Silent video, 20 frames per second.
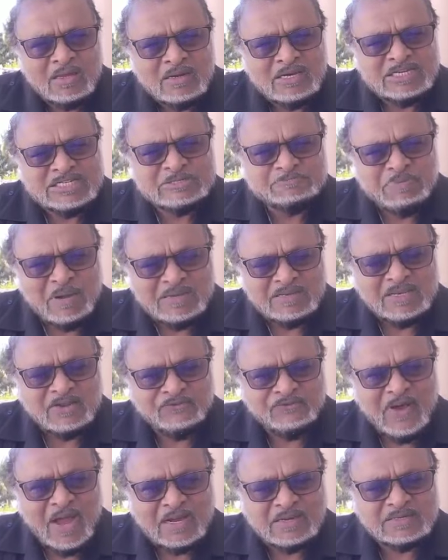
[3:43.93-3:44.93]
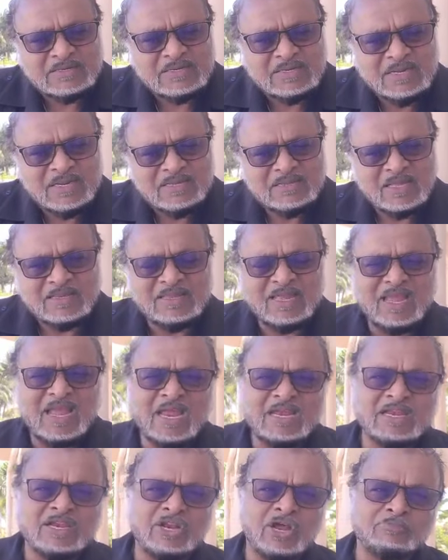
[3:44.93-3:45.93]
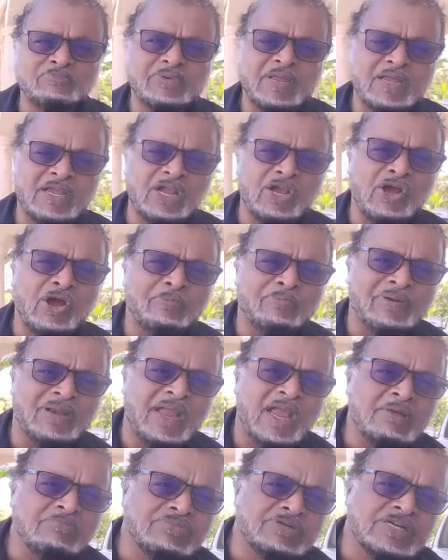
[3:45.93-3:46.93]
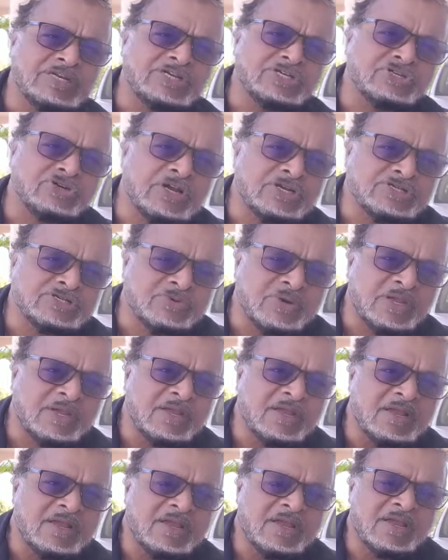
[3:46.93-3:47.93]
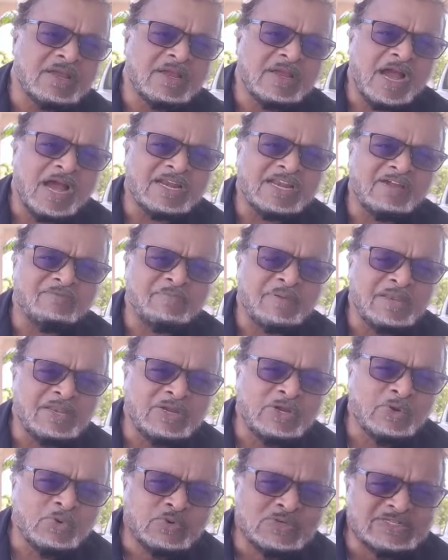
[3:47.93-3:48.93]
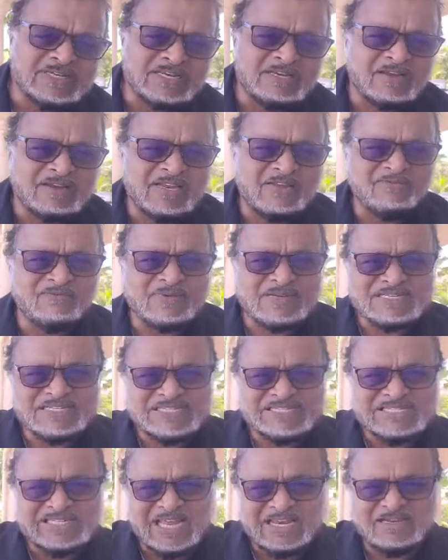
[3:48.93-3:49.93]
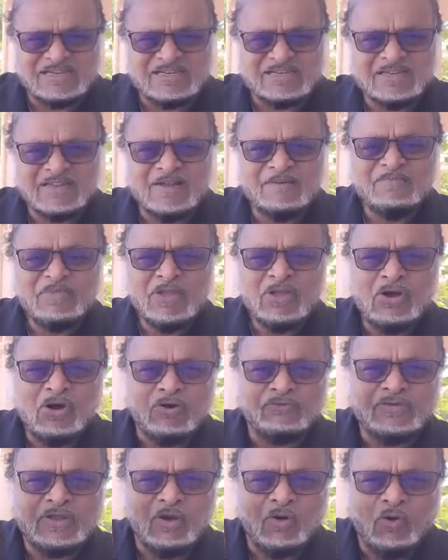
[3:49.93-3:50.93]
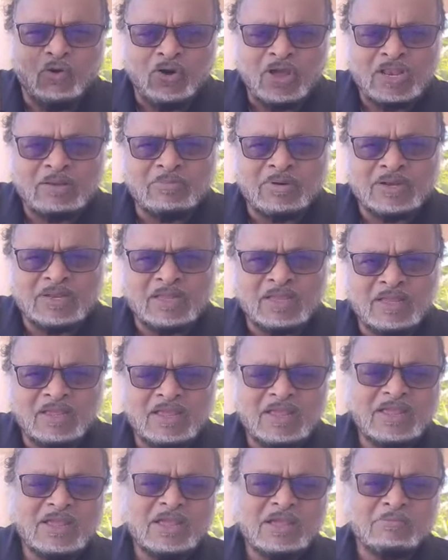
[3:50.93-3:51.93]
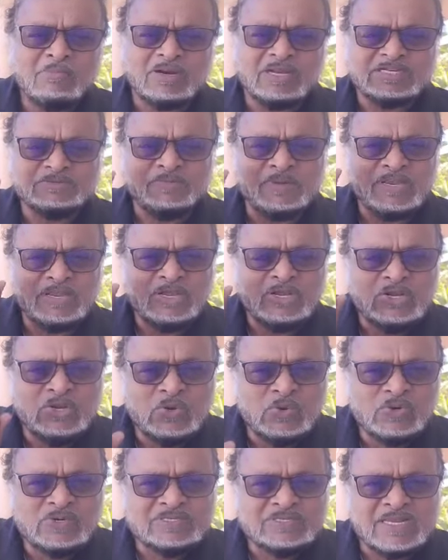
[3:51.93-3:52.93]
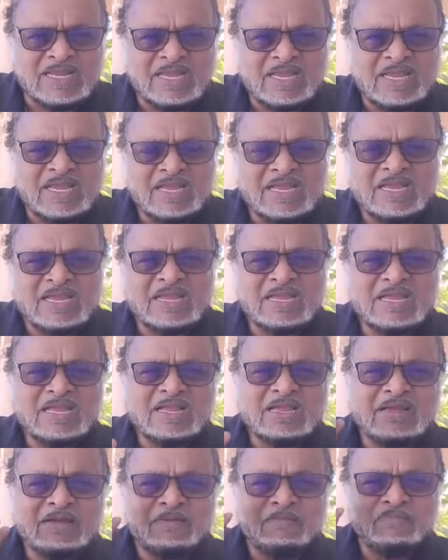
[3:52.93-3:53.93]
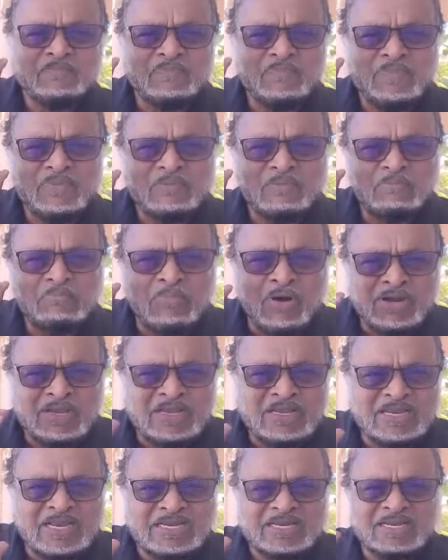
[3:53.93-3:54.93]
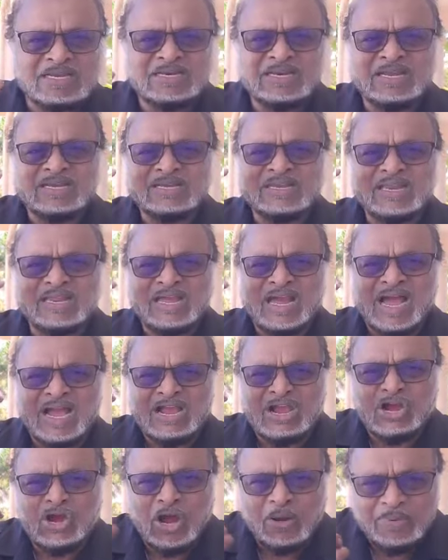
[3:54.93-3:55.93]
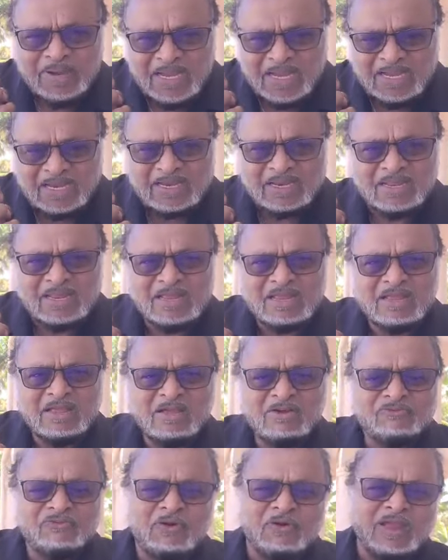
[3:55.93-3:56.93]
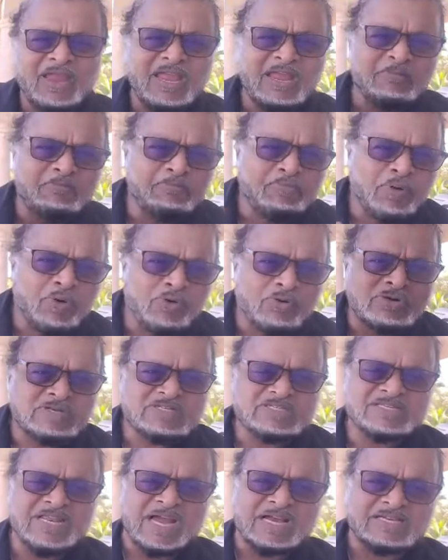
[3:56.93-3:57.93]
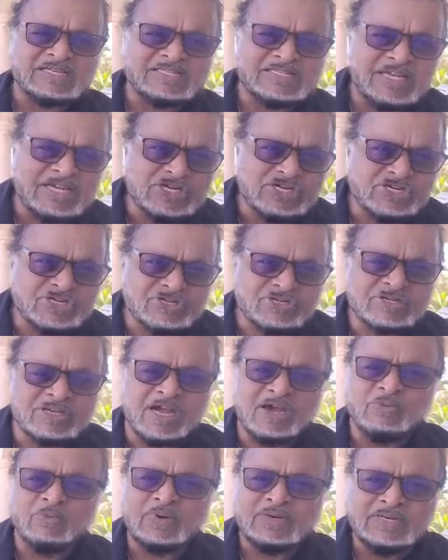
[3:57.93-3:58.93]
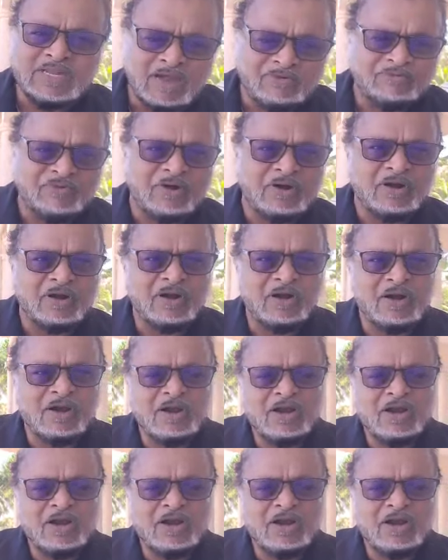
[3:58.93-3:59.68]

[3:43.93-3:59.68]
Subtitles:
despite the fact that they ended up taking up an empty treasury, and they've been using not even a cent of the oil money, but has been using money that are coming in for imports, taxation, and whatever,